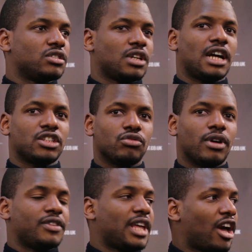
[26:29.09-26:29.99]
So I do
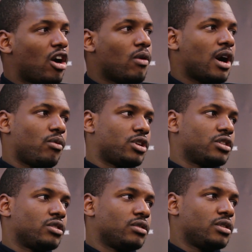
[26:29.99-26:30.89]
whatever the hell I
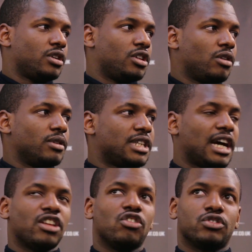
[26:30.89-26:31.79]
want to do. You know what I'm
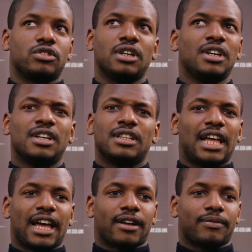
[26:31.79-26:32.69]
saying? I don't do,
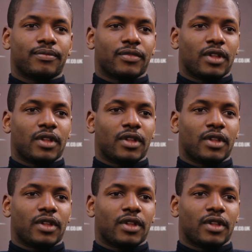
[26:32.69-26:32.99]
like.